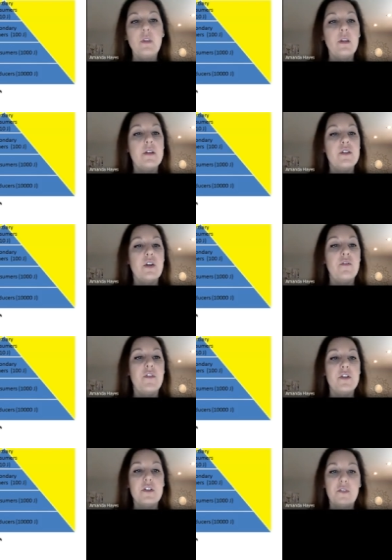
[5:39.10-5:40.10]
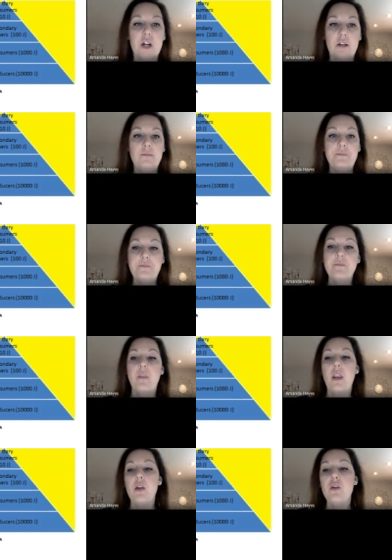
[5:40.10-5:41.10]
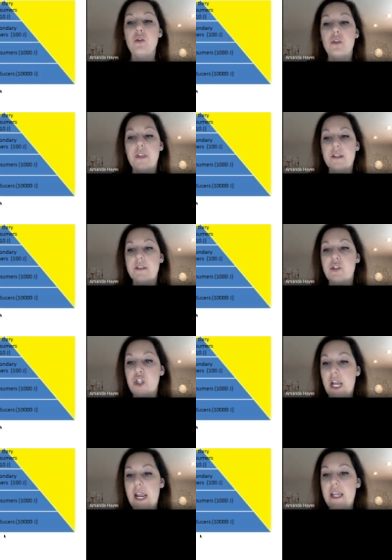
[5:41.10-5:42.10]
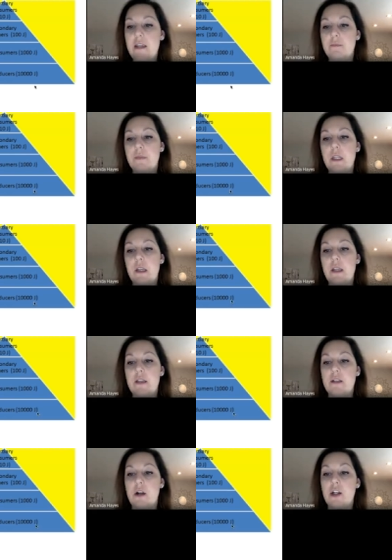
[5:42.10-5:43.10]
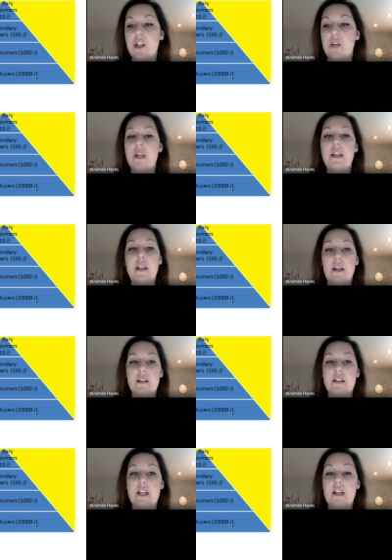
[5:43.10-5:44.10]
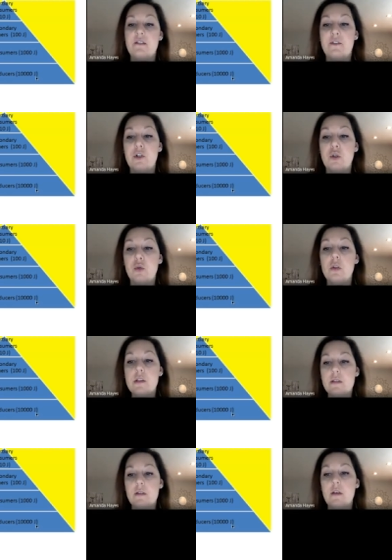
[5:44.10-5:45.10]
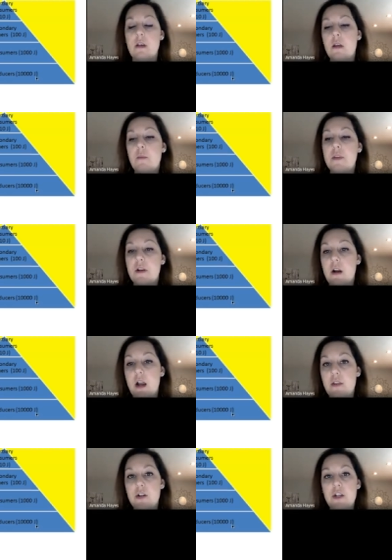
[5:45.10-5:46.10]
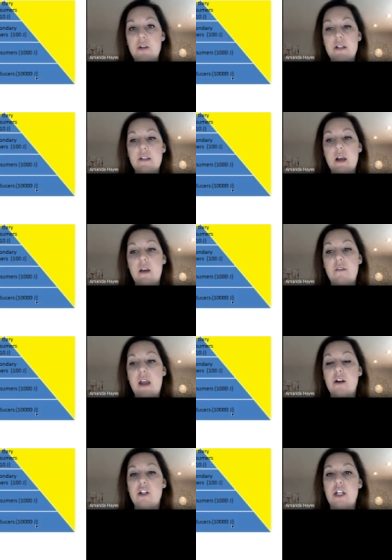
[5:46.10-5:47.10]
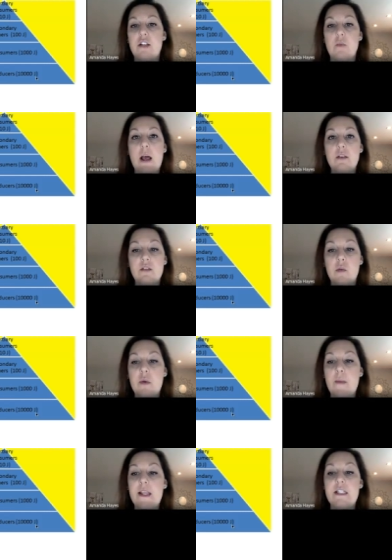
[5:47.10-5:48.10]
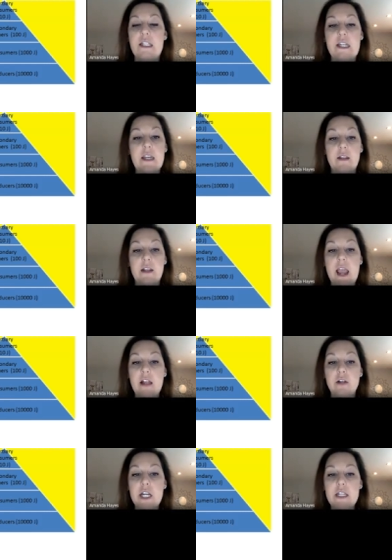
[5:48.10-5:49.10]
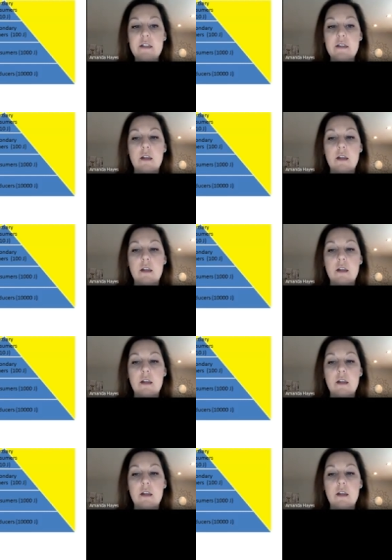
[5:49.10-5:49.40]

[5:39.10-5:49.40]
So first of all, this J is our unit, and it stands for joules, but there are other units of energy as well. So we might see kilocalories.